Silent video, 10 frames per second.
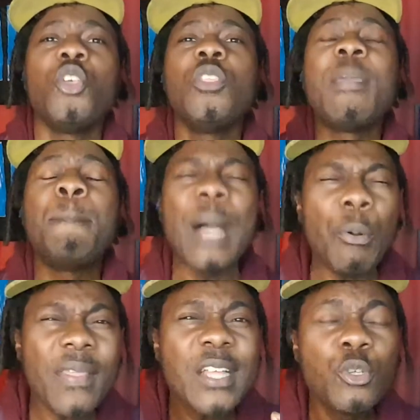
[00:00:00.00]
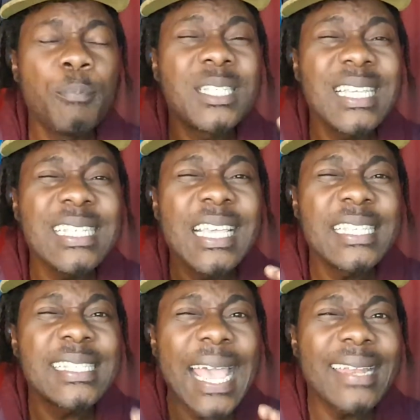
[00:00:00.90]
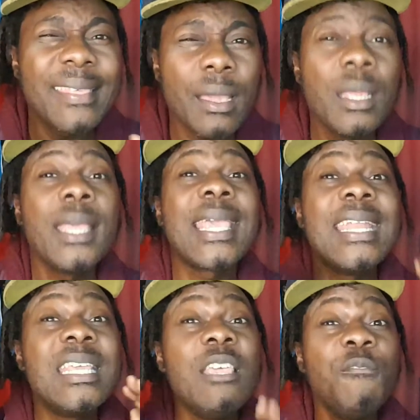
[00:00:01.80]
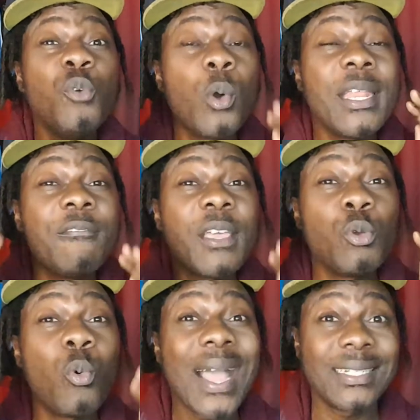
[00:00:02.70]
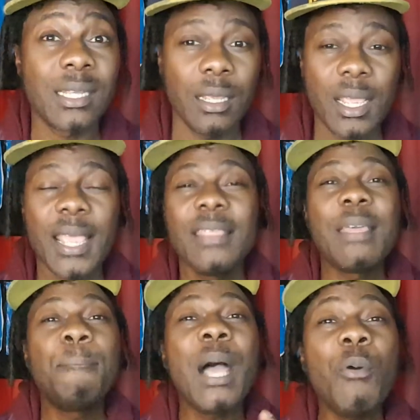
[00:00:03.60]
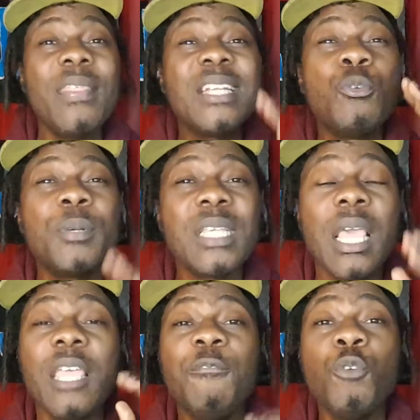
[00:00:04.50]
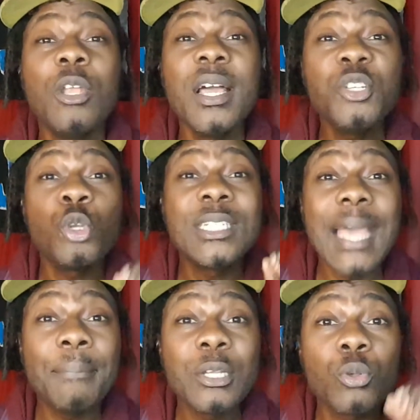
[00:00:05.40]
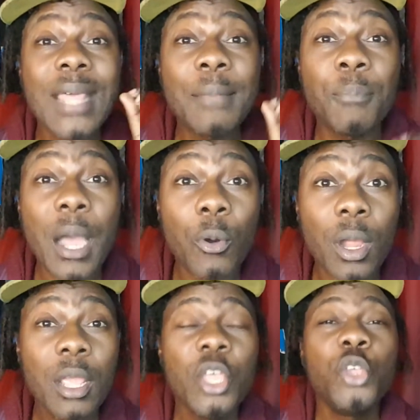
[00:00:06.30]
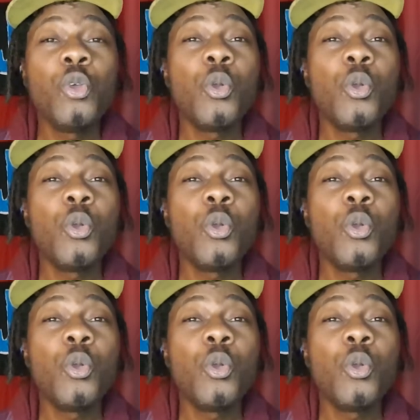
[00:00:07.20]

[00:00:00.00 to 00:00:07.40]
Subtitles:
the power that you're possessing inside there can give you whatever you want. The power that you possess, if you learn to tap into that power, you